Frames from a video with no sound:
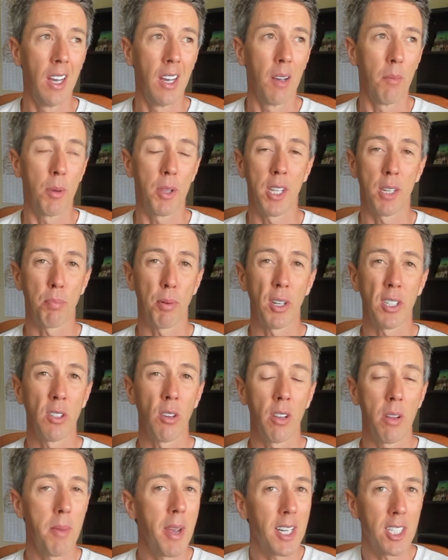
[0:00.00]
But this person
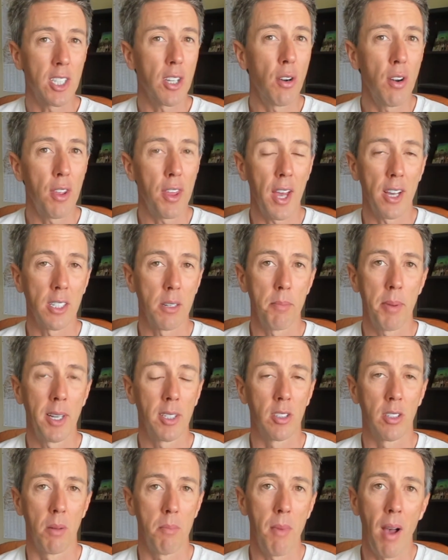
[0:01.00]
only makes 30,000
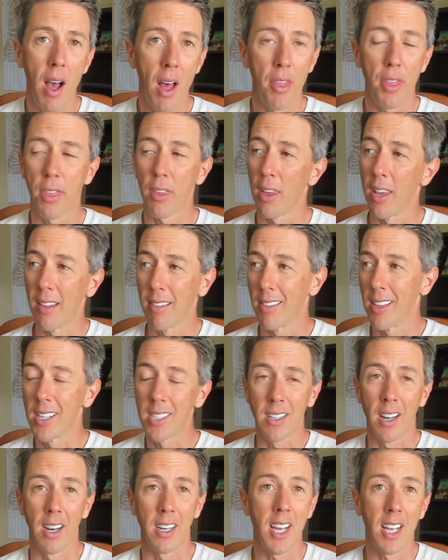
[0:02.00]
pesos a month. Like this is
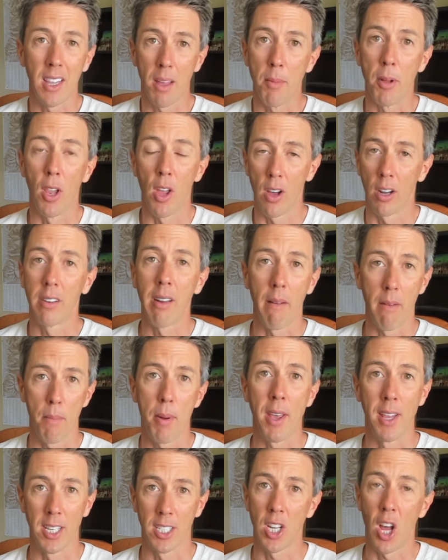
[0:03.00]
going to take them a long time to
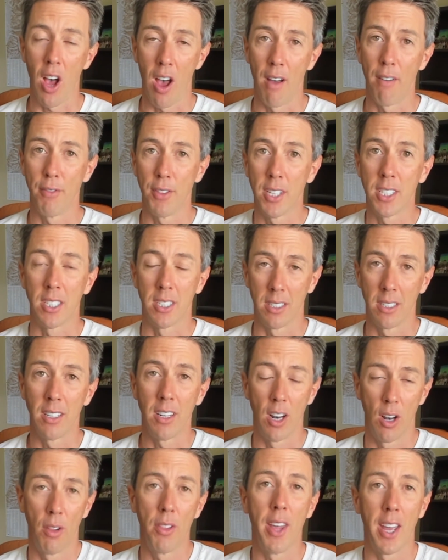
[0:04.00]
pay this off. This
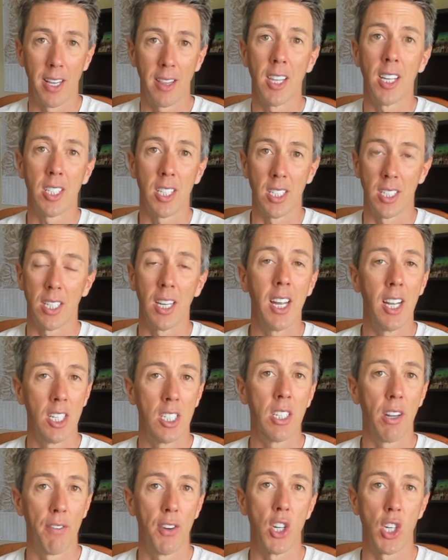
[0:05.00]
is
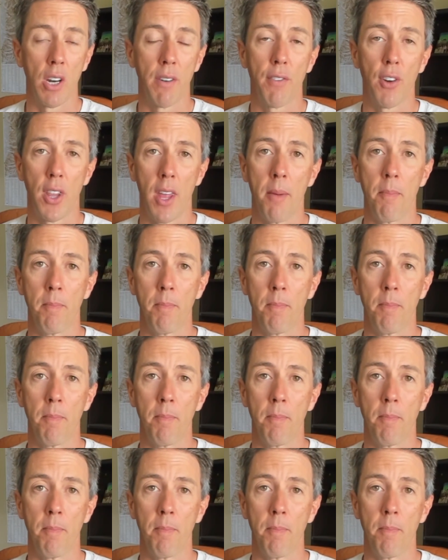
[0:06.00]
insufficient for them.